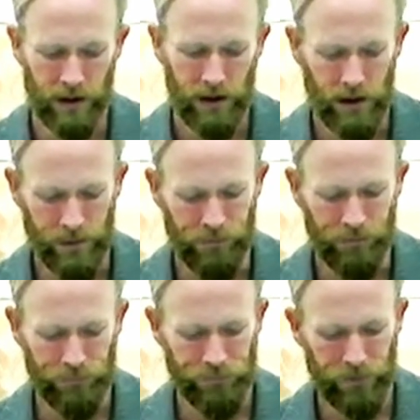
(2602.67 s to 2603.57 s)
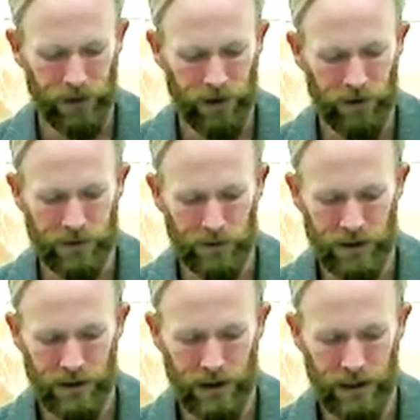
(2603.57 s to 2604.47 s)
And there was a
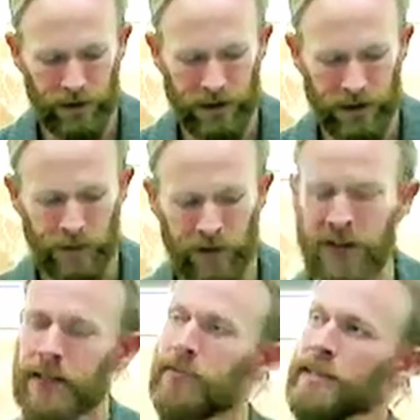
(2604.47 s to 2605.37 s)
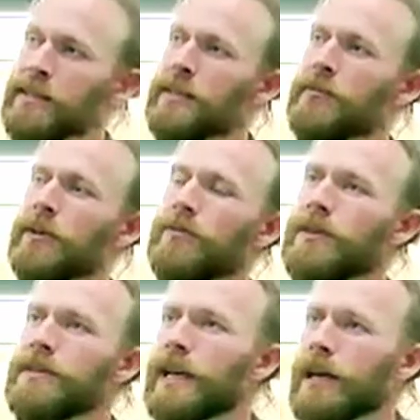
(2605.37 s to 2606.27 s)
bunch of headlines about this. It was interesting when it
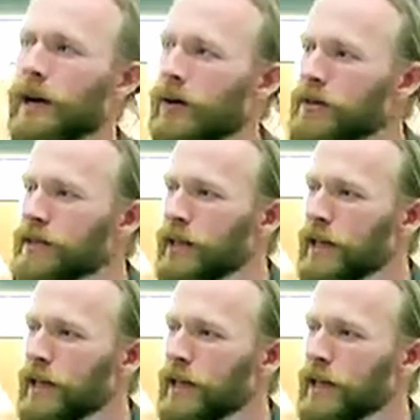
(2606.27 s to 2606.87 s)
first came out.